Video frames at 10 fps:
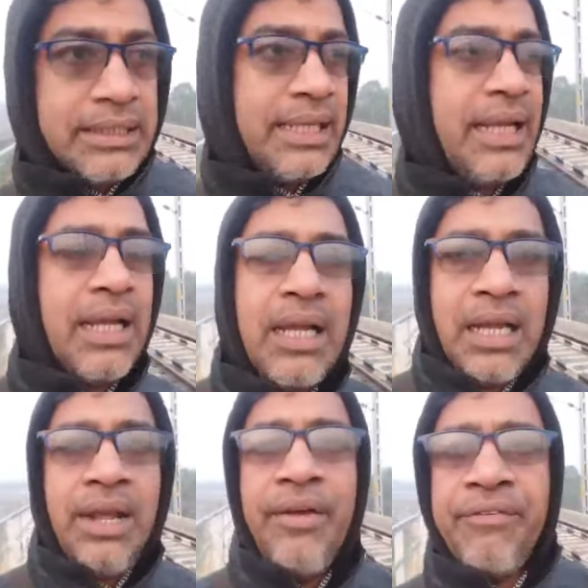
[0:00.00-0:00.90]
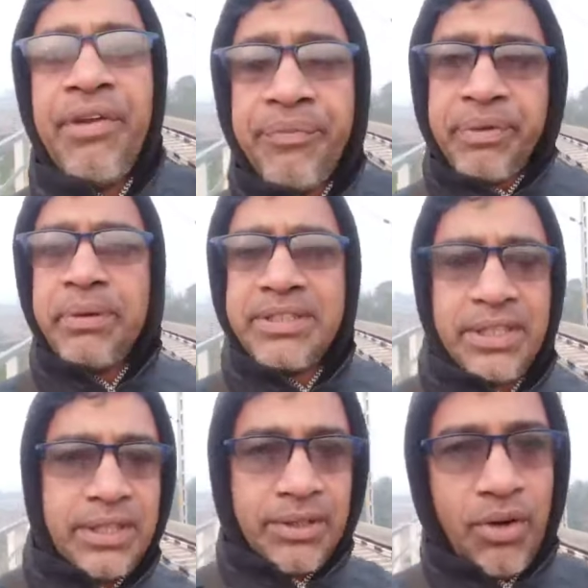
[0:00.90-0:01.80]
they
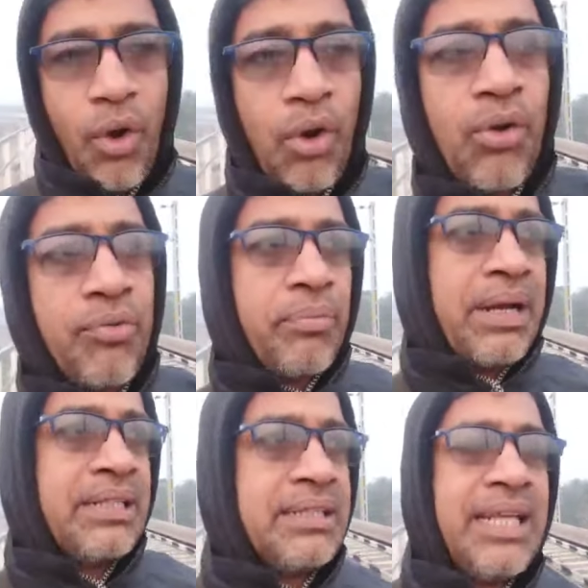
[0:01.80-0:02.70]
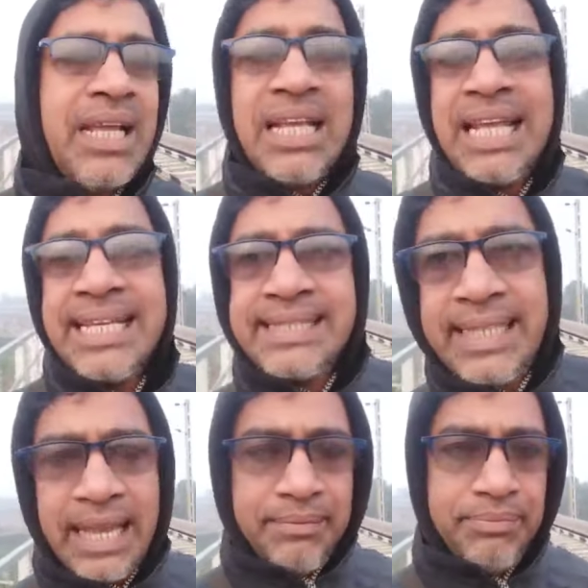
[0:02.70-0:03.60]
50% of money they
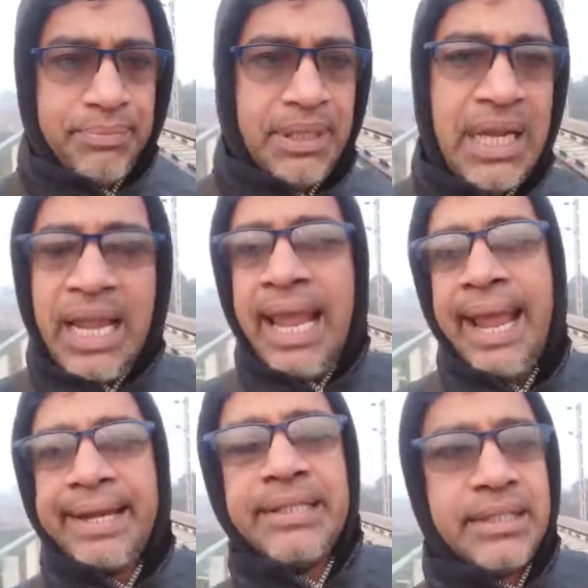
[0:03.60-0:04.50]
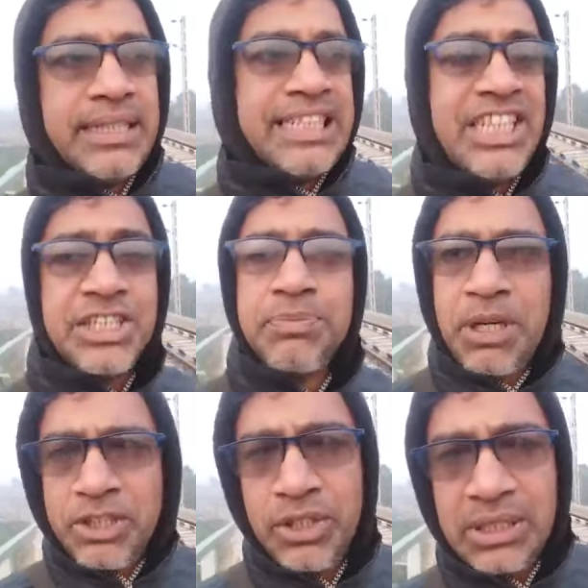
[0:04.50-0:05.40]
save, and a rich
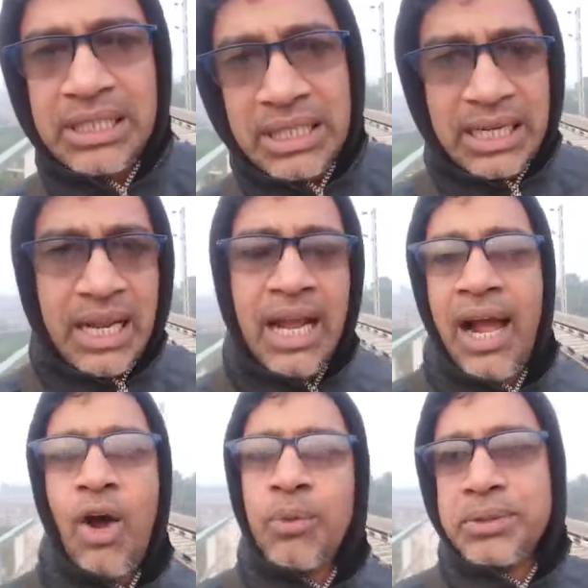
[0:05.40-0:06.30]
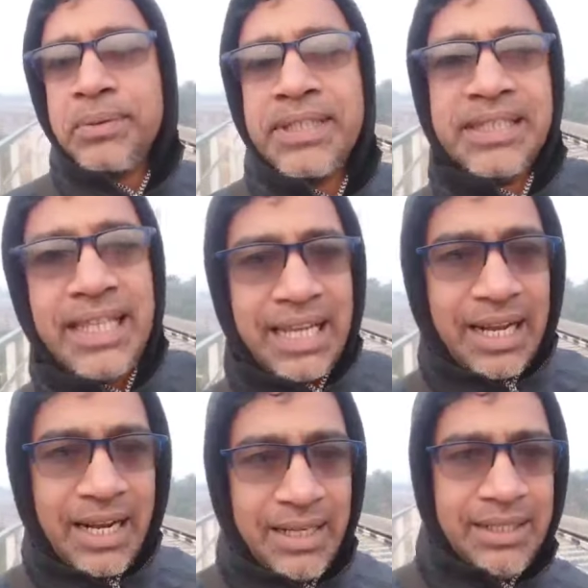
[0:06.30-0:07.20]
person, how much money they
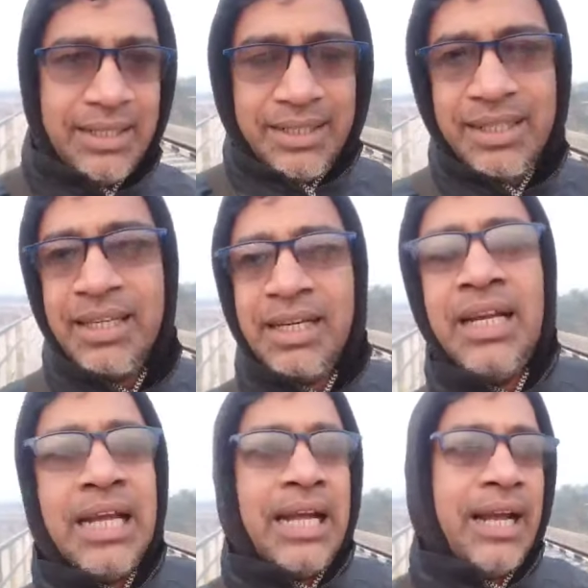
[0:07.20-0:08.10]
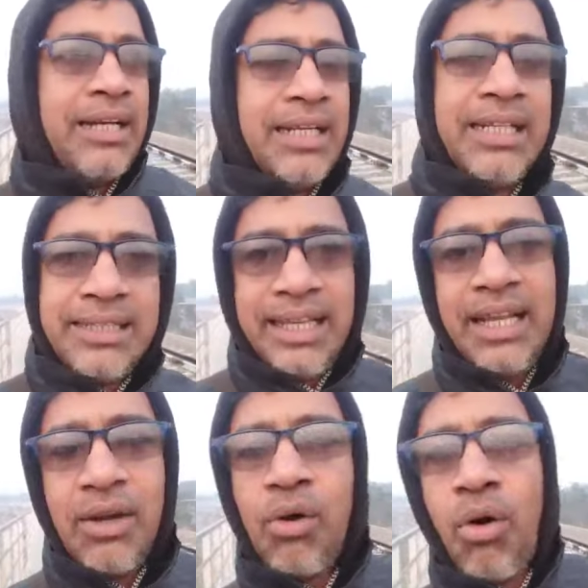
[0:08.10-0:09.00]
earn, and
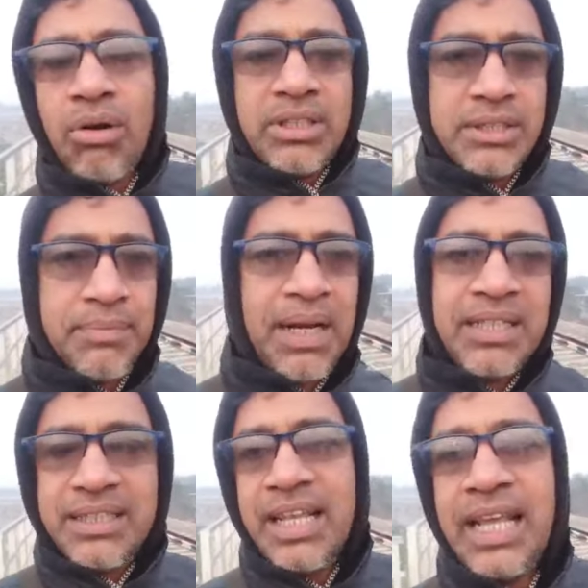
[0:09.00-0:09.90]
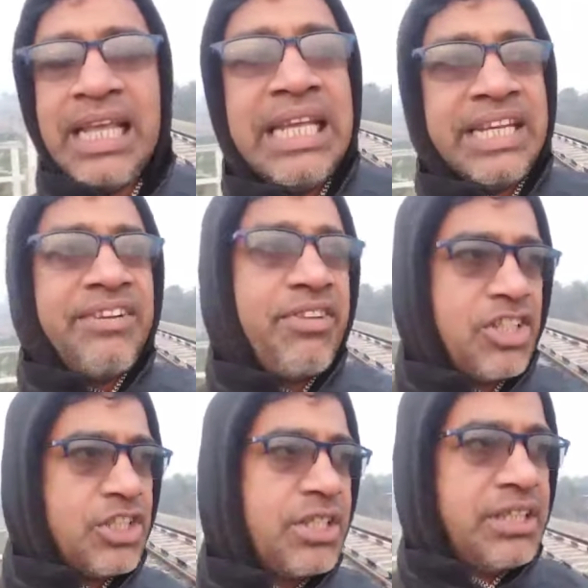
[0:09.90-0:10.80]
they all this money they
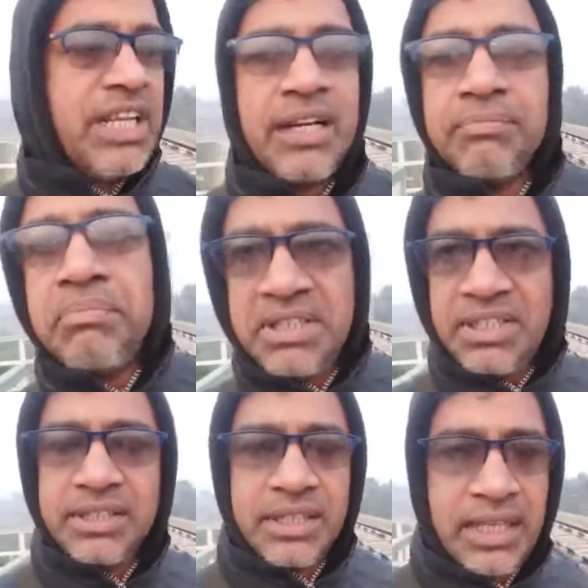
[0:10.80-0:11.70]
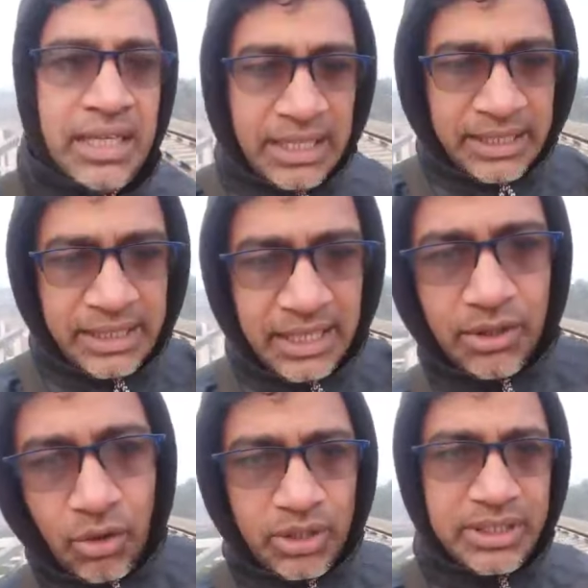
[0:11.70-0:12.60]
invest their business. They
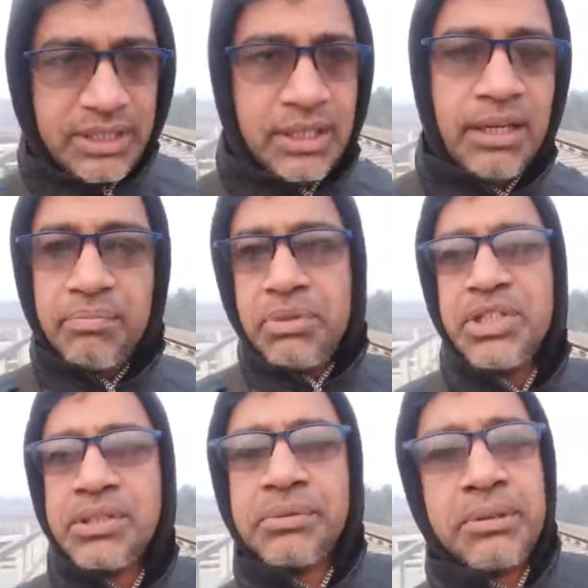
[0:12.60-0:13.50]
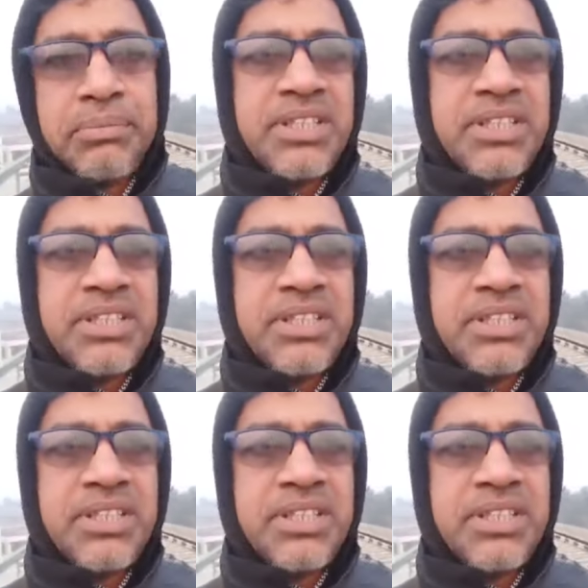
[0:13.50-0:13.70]
are called this businessman,